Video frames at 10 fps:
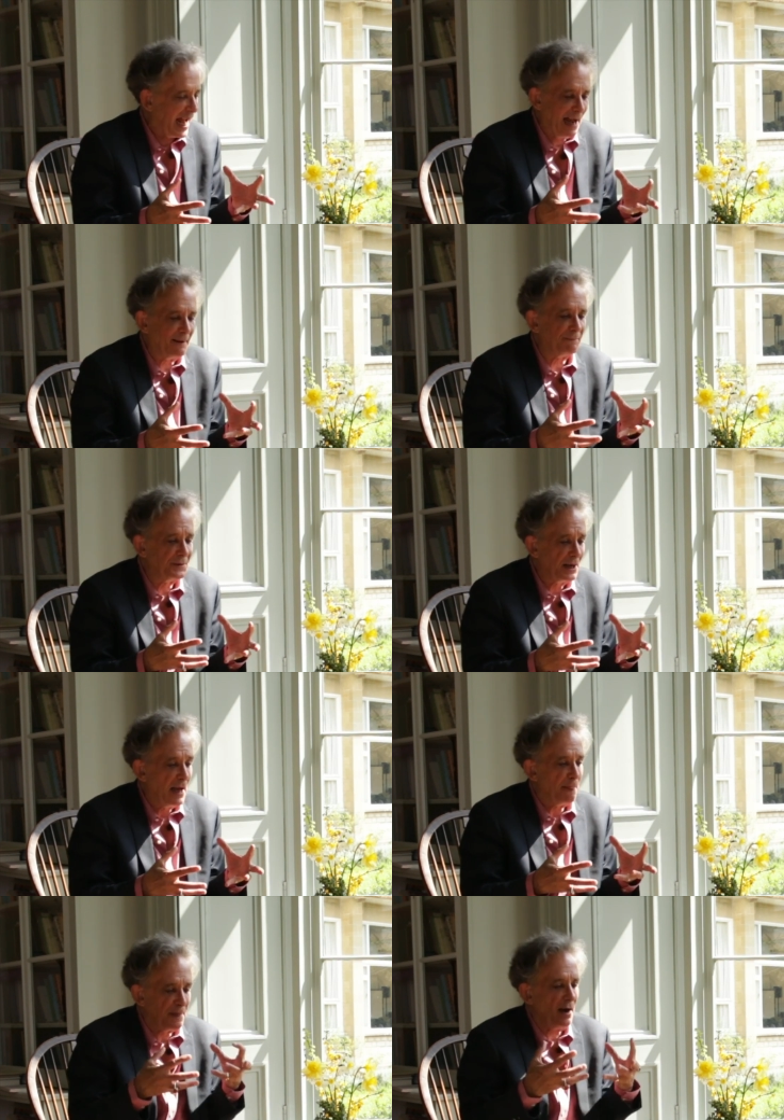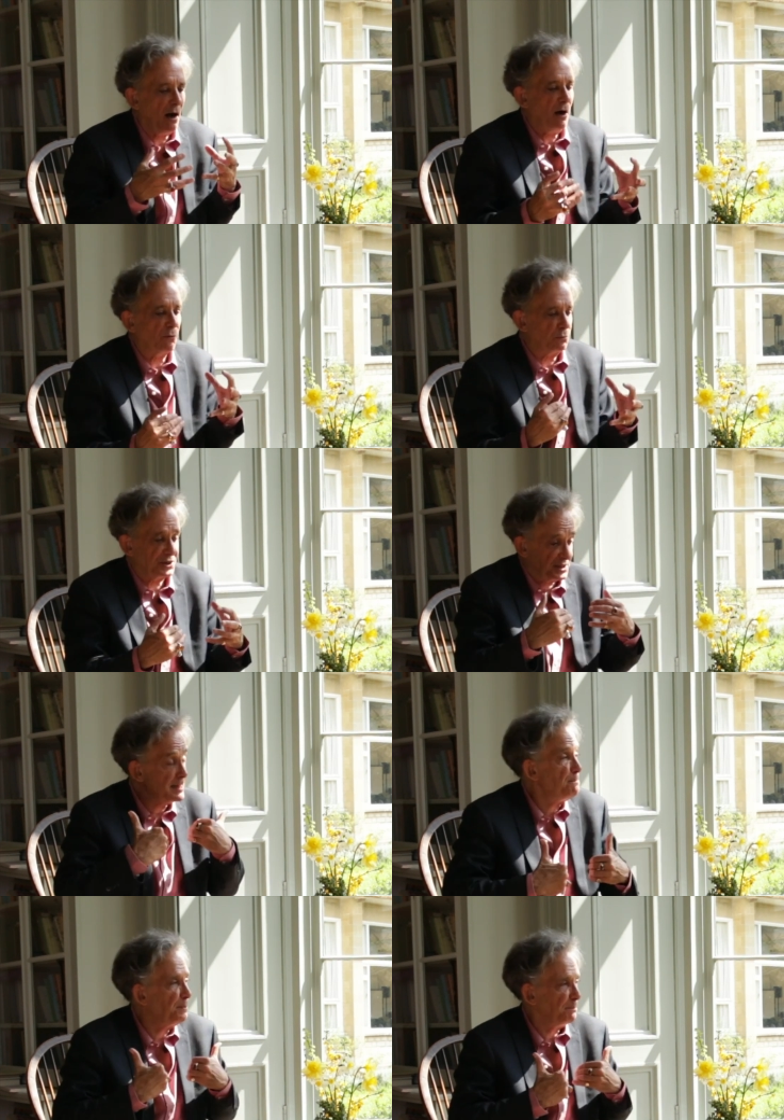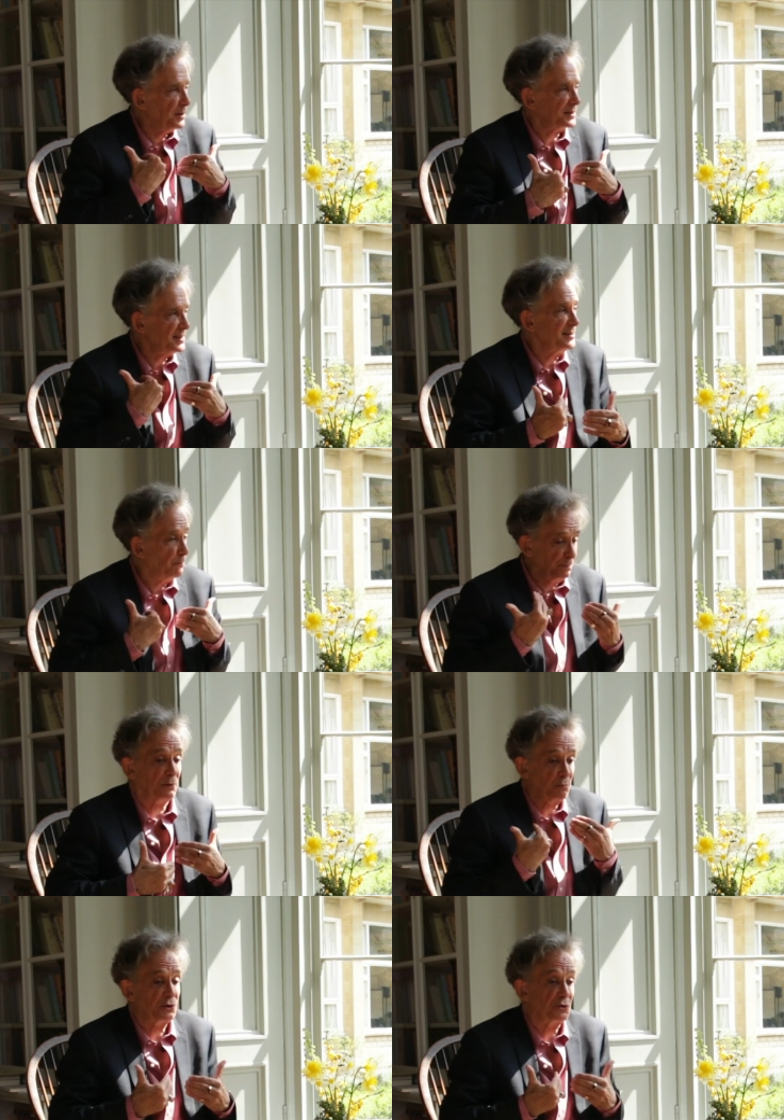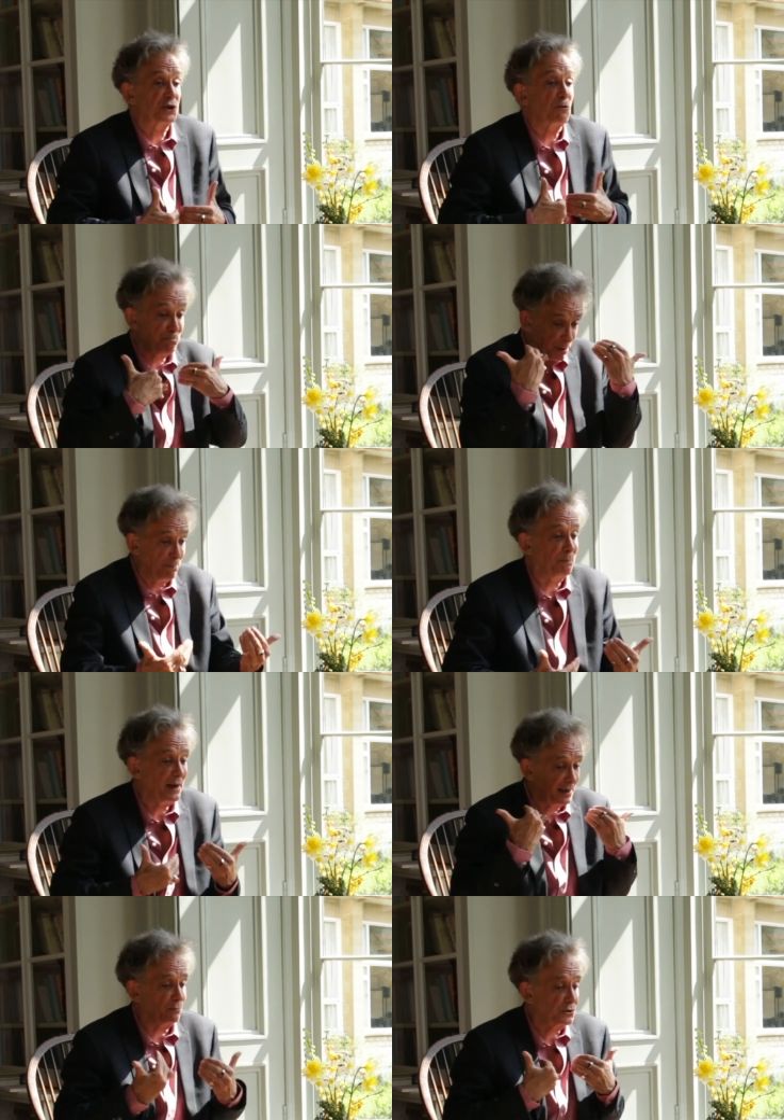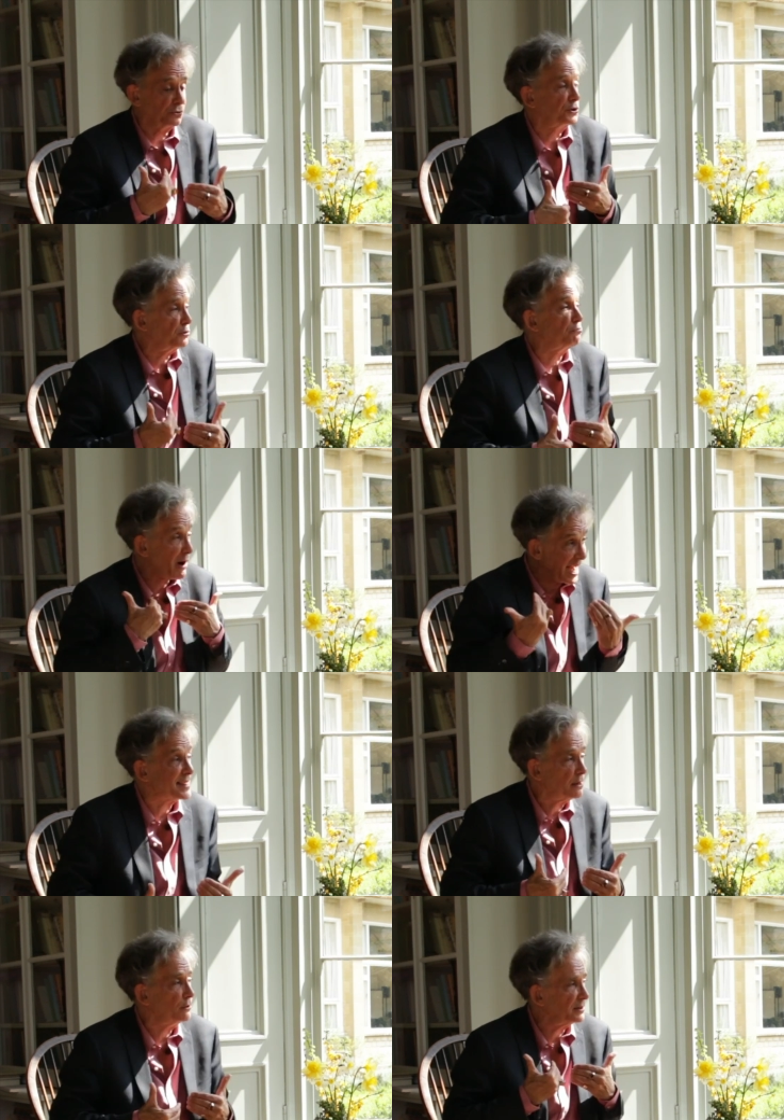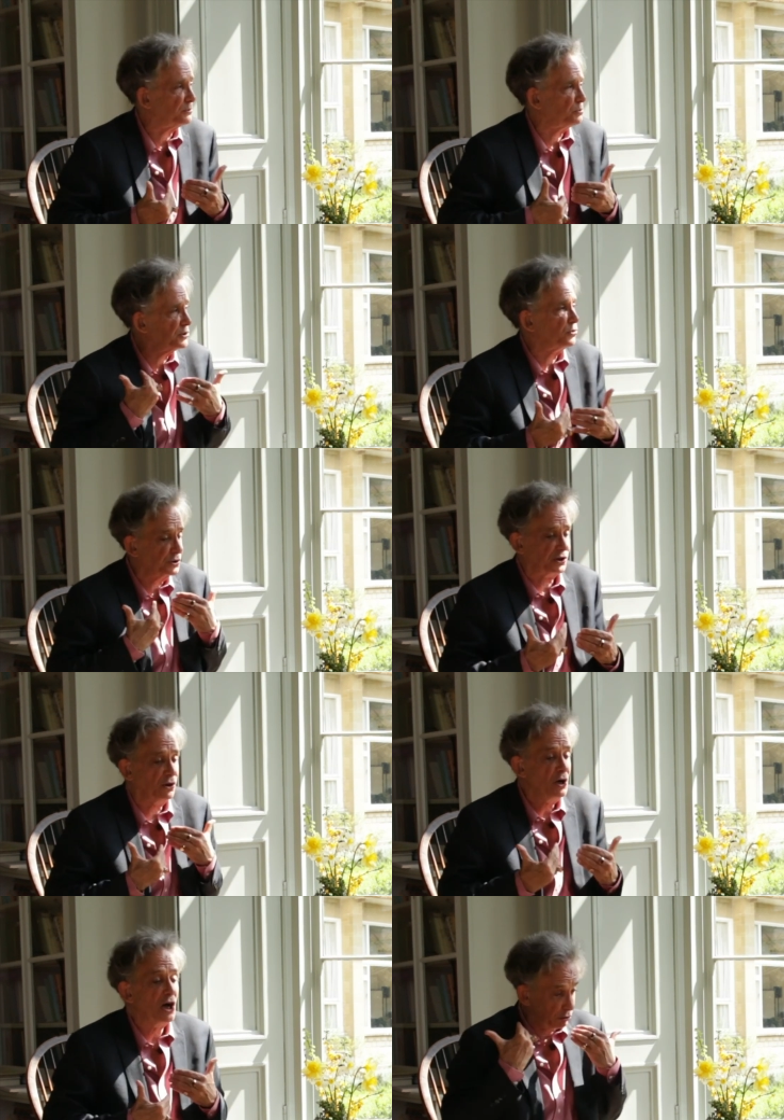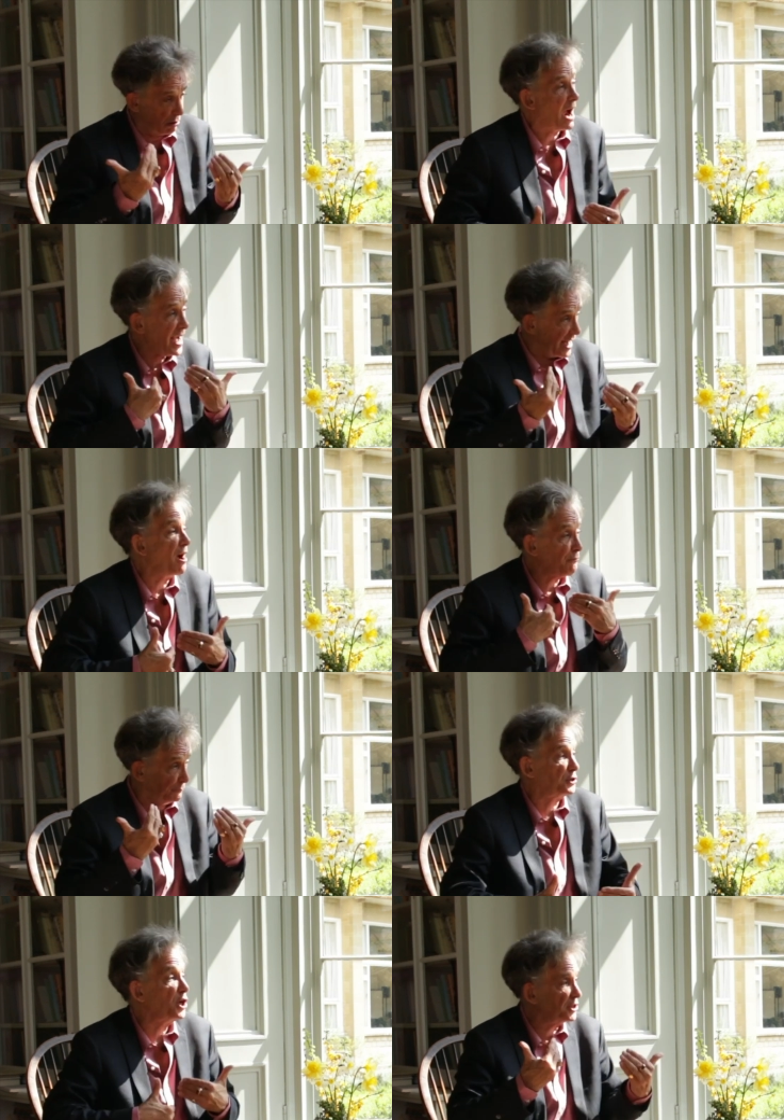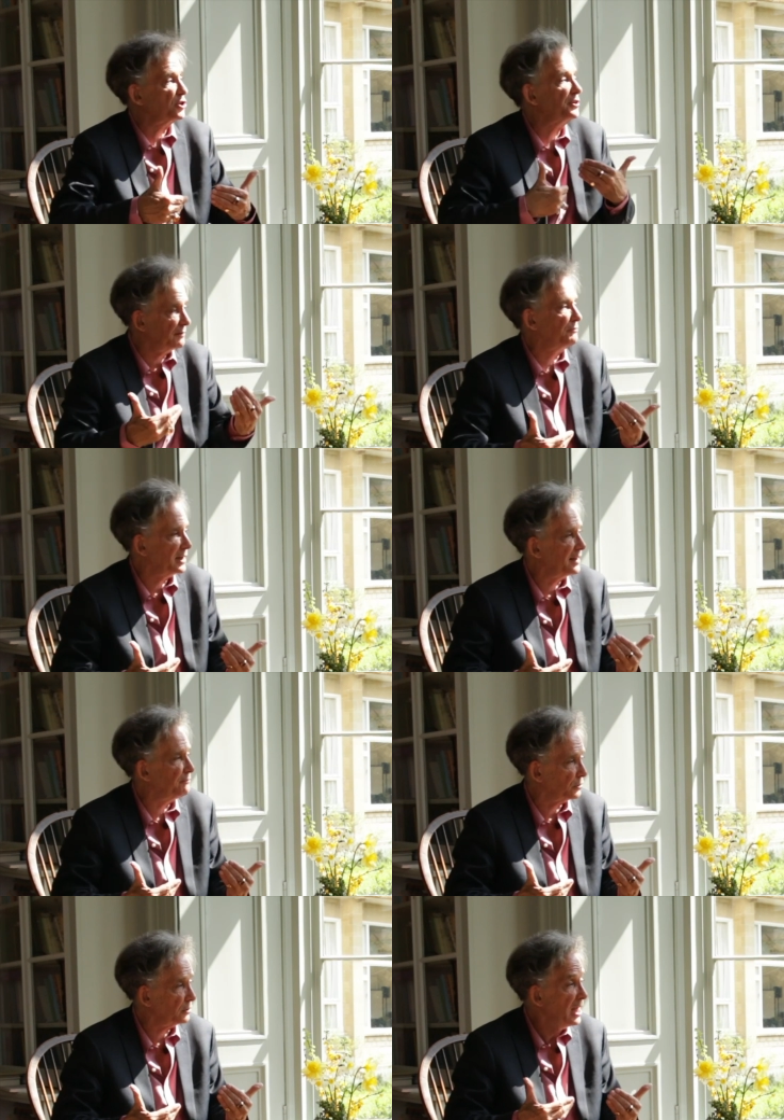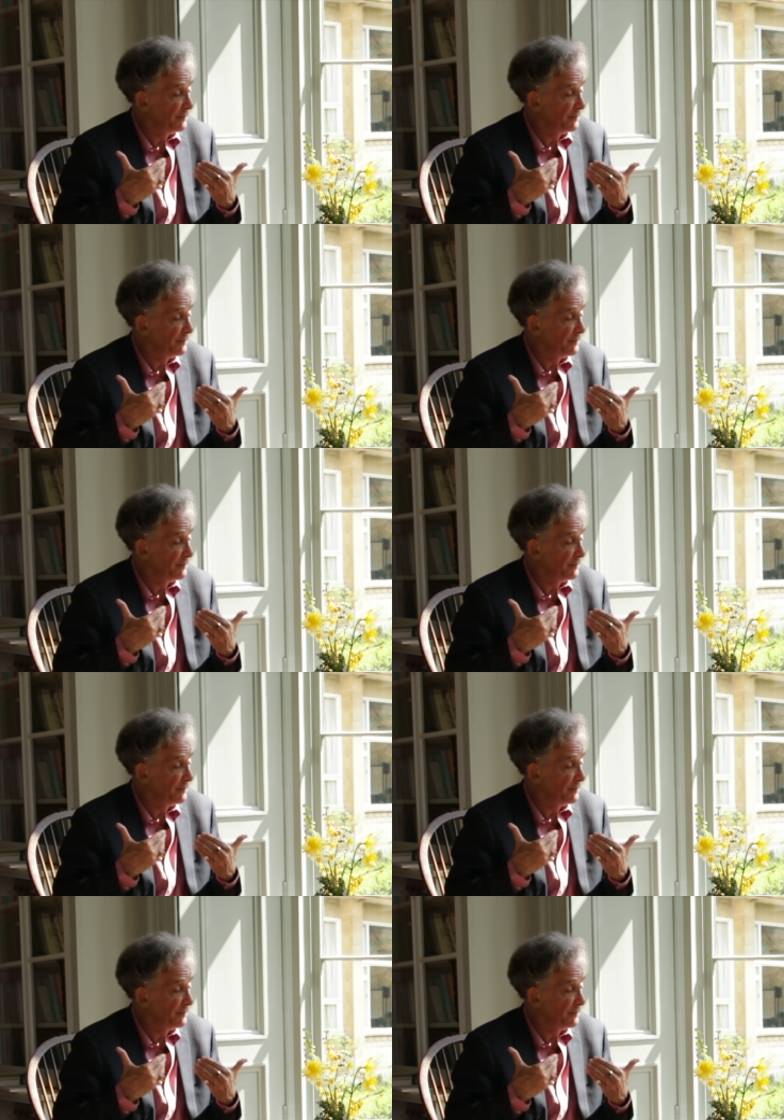And their art was deeply personal, but it was also public, it was also radical, it was also crying out for change on every level.